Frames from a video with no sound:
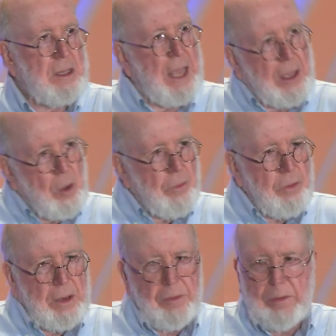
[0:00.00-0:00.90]
take
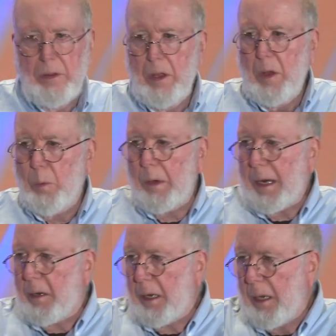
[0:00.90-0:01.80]
over us. We're
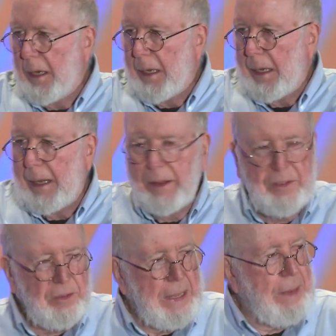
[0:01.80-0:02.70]
not going to
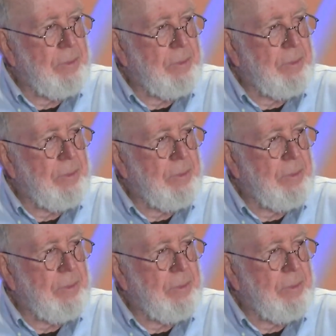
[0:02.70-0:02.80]
enslave